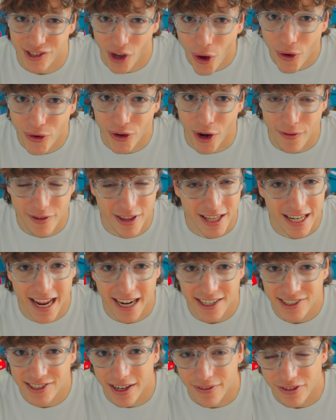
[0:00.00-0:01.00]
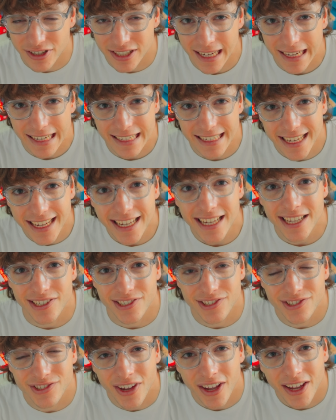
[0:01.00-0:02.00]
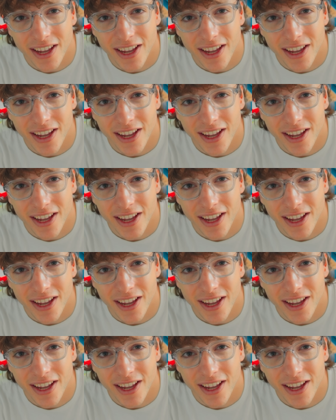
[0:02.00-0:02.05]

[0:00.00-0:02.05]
own over the next seventeen years.